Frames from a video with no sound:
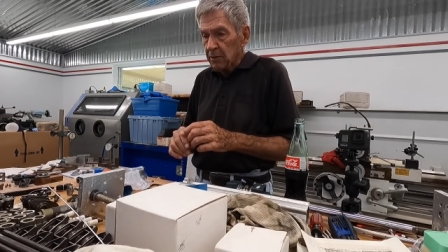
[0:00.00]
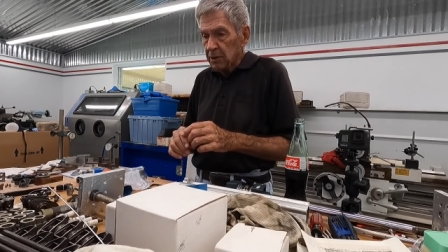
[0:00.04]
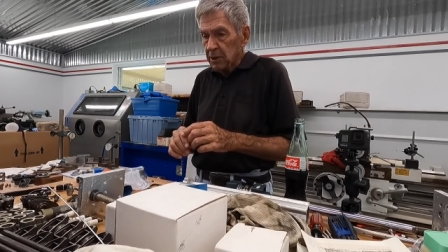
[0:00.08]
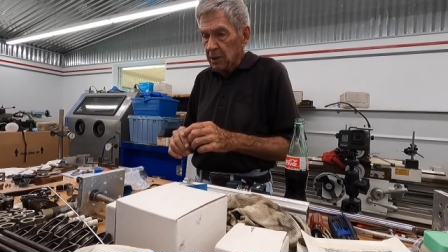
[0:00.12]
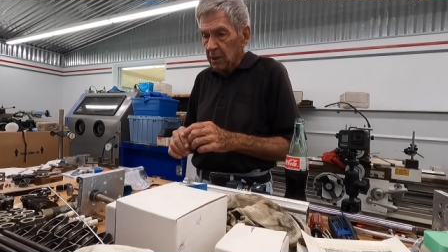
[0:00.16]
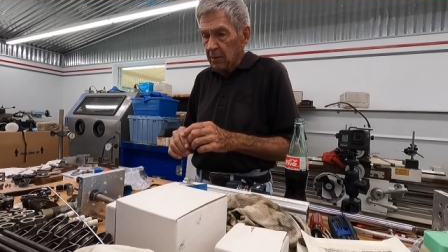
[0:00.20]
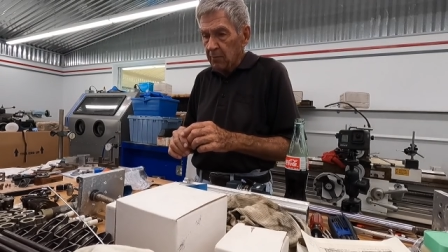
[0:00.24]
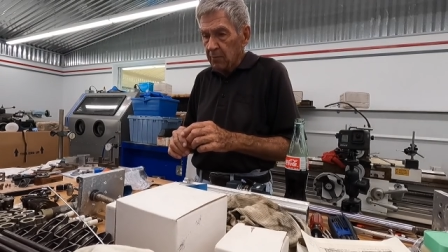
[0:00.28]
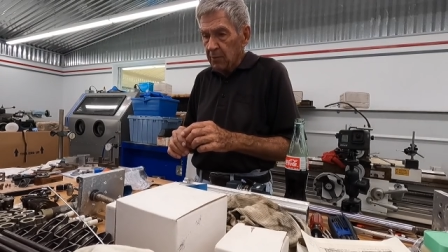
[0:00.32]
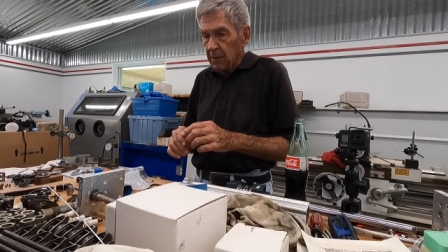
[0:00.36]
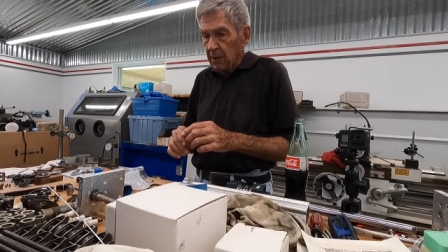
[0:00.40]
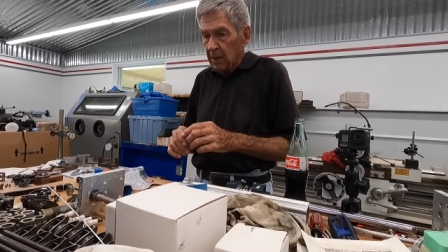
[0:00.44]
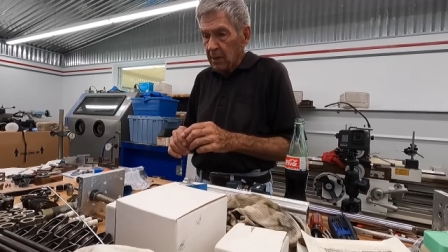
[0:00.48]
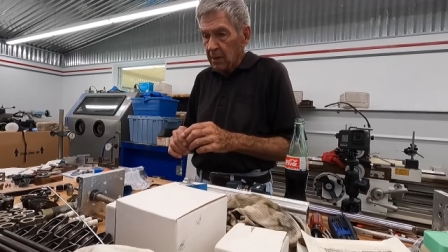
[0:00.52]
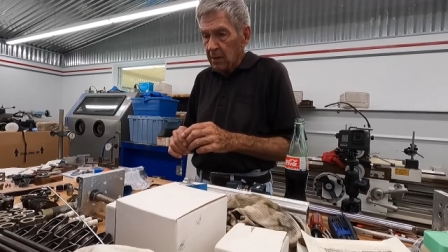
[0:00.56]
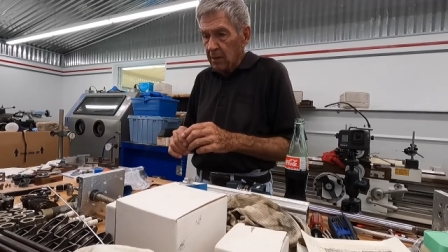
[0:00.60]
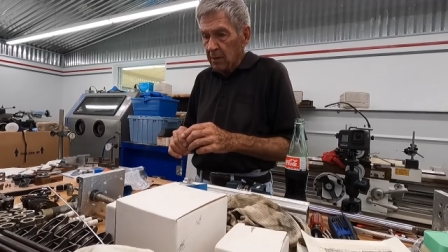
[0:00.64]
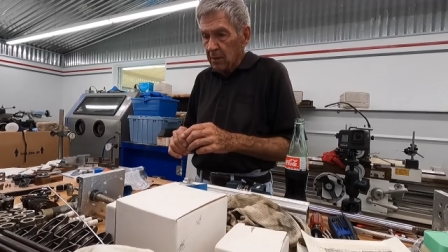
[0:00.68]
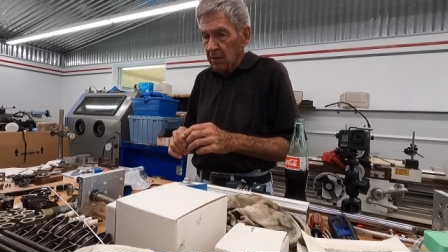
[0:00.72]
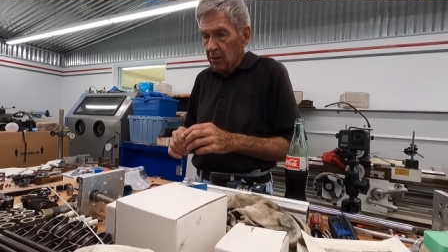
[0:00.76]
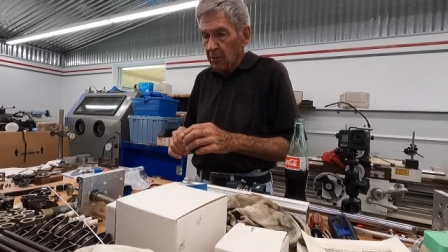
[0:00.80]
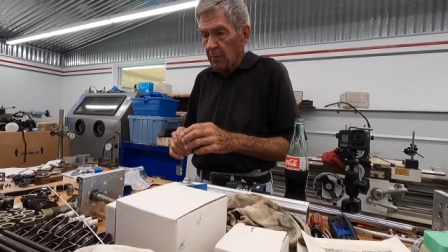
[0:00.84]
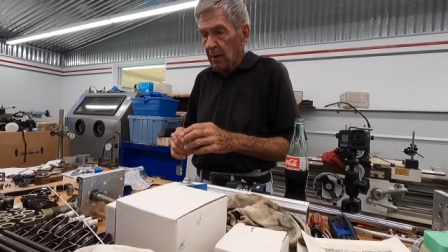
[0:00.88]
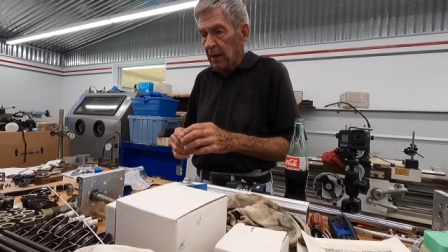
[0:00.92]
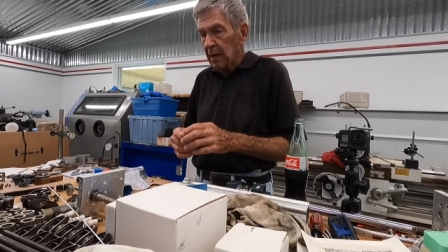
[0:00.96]
cheap thing,
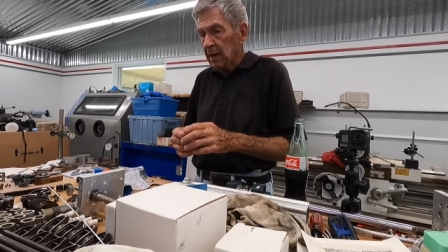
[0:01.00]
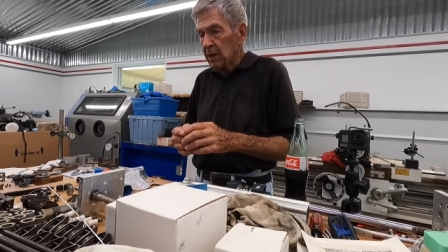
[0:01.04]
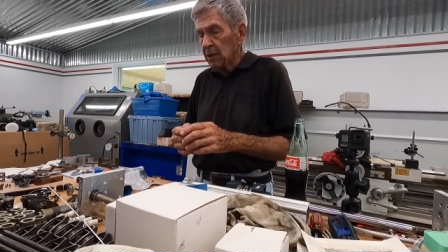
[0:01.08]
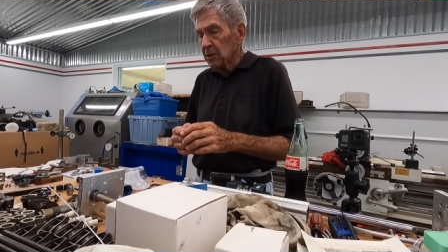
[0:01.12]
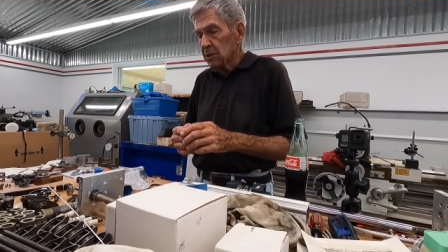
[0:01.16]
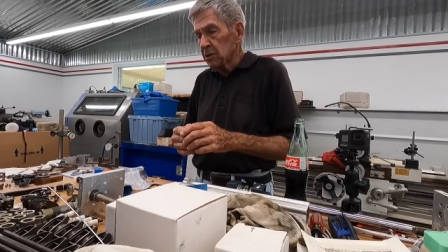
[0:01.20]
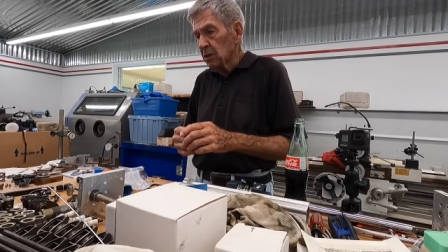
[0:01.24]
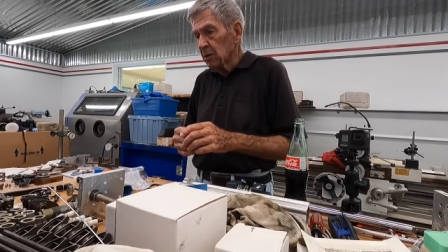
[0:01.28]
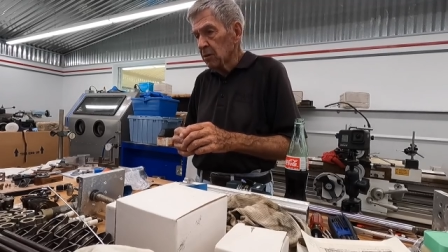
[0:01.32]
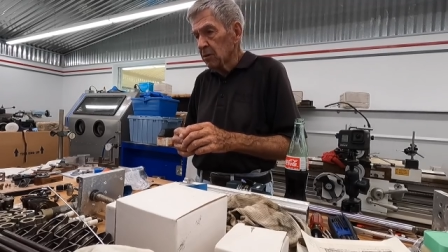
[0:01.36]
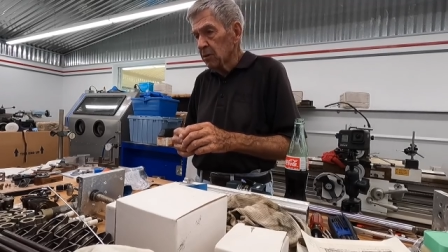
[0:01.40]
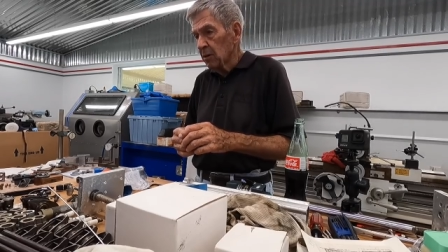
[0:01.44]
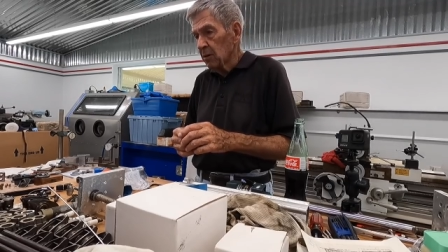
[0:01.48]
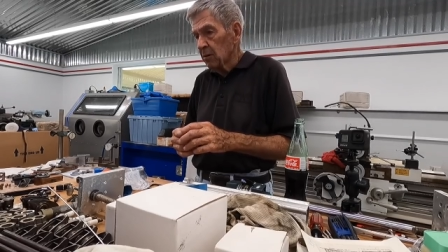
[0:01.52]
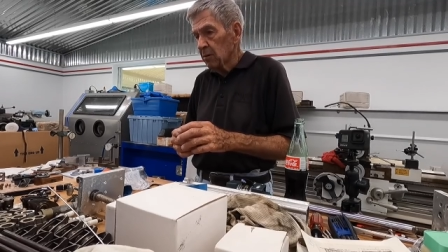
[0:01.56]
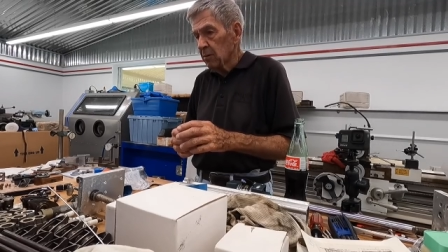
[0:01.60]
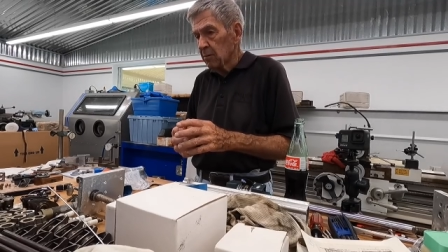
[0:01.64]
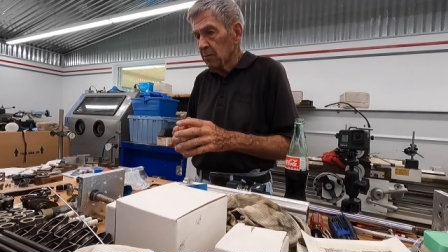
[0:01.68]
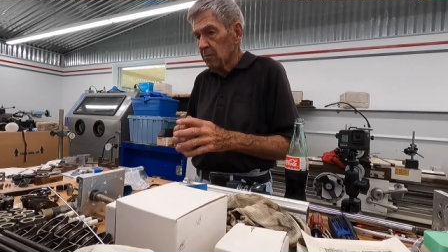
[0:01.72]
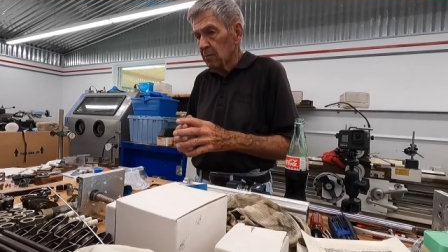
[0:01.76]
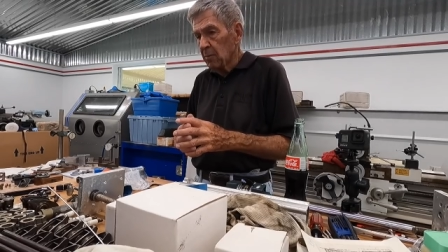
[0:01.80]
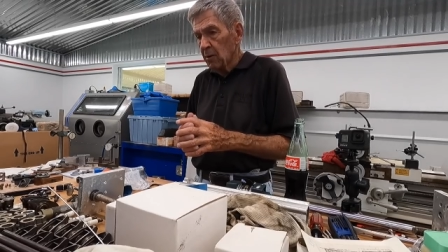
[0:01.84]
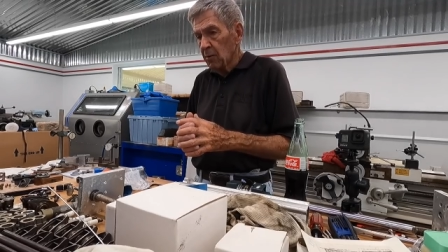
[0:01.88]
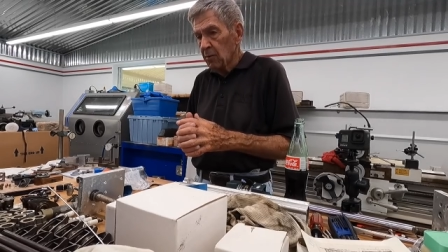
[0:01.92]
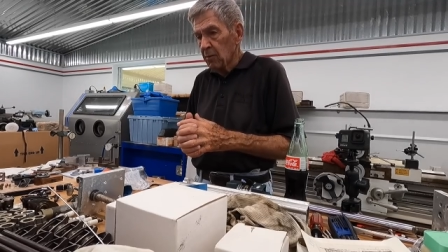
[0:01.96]
go buy you a
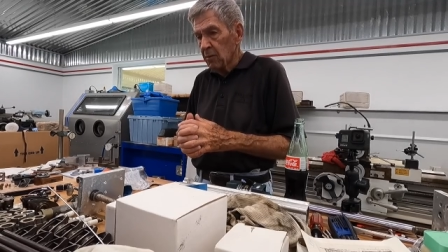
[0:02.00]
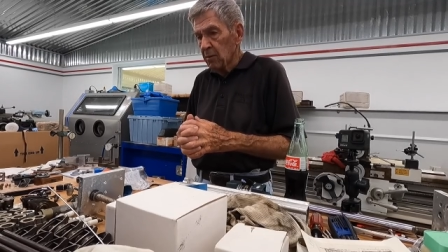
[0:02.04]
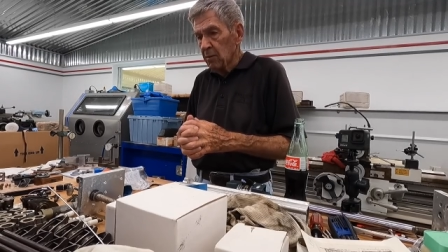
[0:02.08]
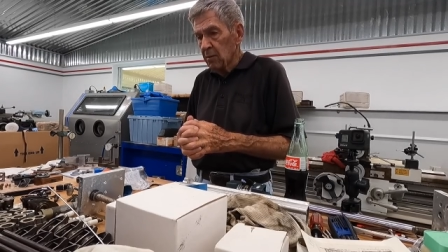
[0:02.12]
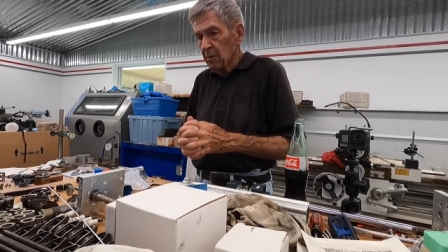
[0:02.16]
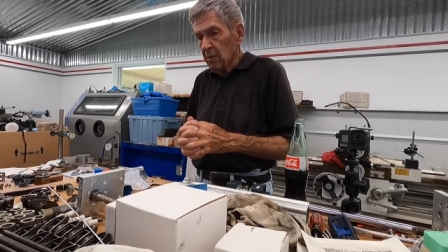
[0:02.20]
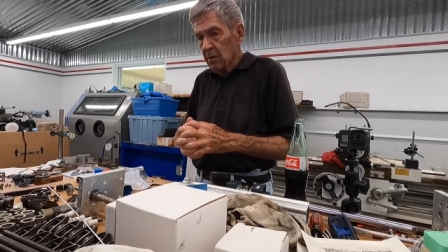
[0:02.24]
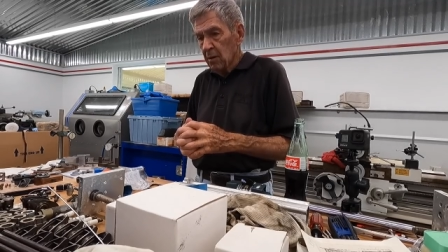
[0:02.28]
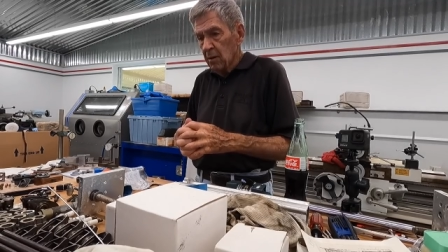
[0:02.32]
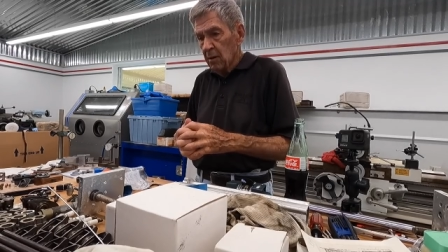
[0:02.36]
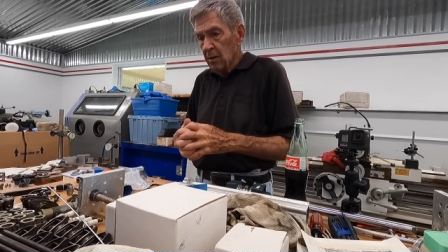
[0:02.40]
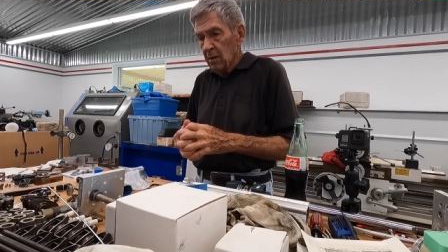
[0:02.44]
junkyard motor,